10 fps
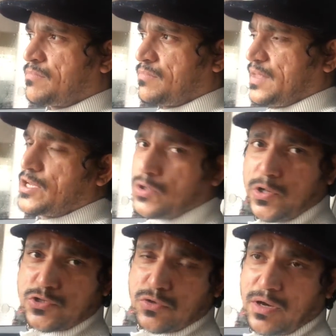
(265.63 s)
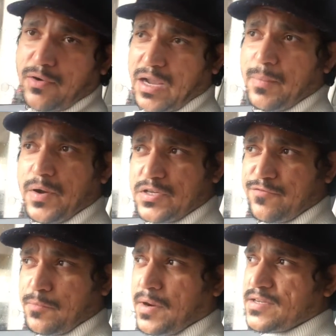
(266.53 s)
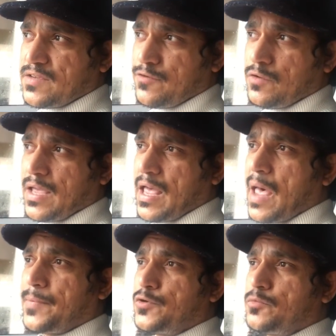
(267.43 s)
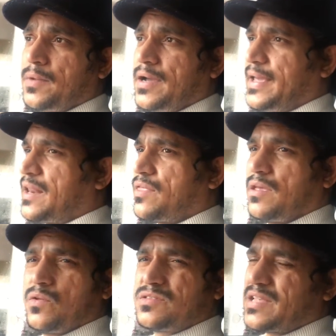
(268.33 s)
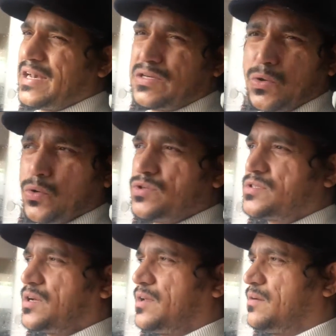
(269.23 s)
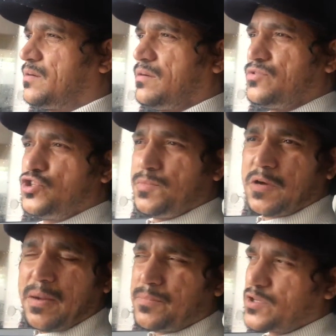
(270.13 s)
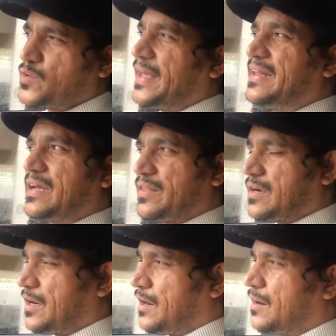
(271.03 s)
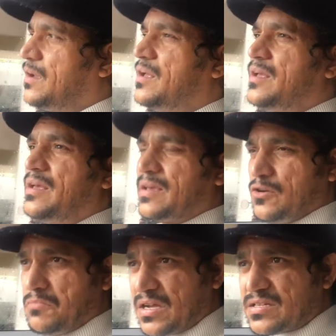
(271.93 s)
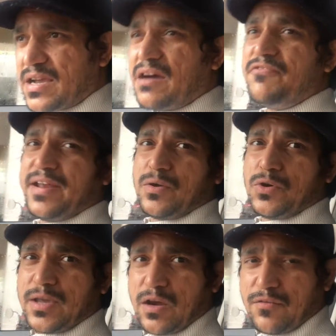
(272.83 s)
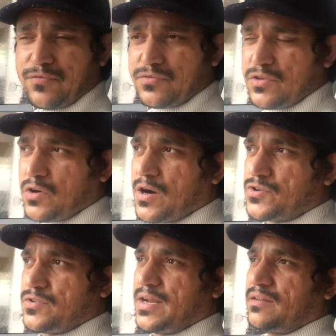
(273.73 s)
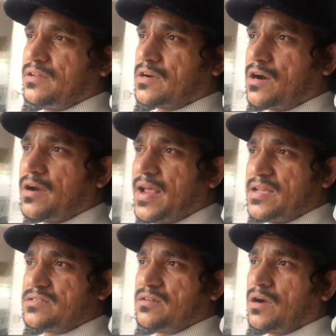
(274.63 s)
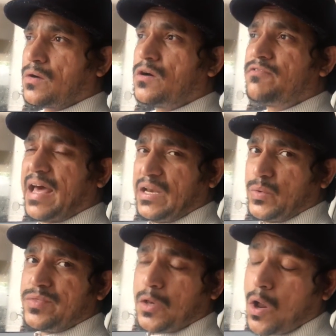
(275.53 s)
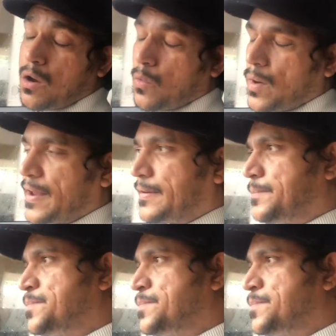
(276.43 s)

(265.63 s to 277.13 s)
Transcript: that is also a recommendation from my side. If you happen to buy anything, Seltos, Jeep Compass or any other car, you must take a very good care of your car so that the car has a good value in the longer run.